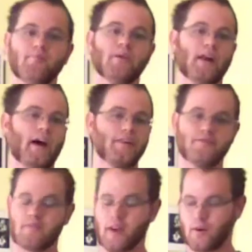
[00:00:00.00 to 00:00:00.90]
but I do
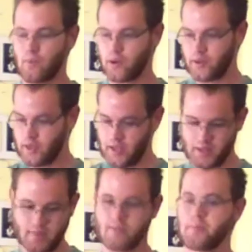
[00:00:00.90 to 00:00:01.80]
not want
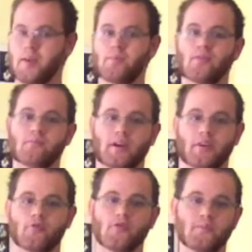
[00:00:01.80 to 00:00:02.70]
any of the people in my
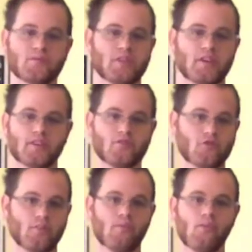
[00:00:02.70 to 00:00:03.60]
group to get in
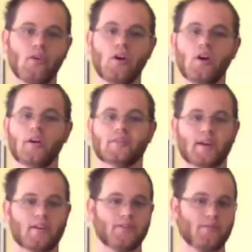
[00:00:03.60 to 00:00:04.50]
trouble because
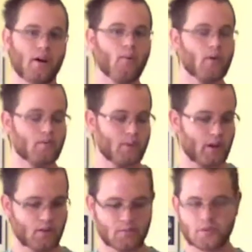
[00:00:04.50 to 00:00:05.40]
I do not want to be
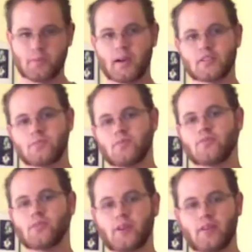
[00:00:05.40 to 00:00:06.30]
held responsible
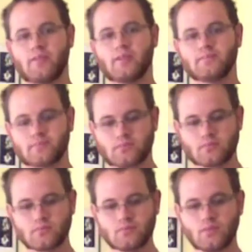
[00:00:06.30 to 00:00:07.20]
for any of it.
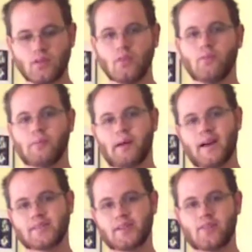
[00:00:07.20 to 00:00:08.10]
We
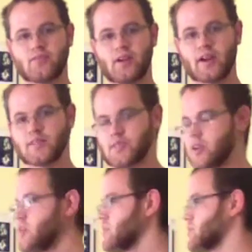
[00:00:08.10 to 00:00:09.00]
pass out flyers.
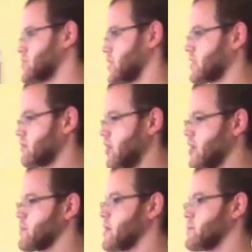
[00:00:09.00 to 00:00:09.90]
Would you like a
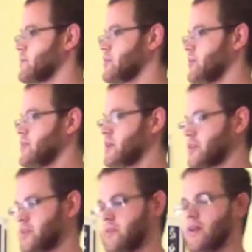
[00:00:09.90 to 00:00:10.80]
flyer, ma'am? No, thank
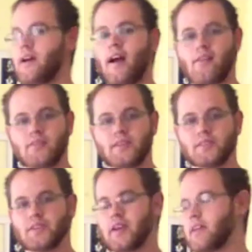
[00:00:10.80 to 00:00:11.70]
you. Have a nice day.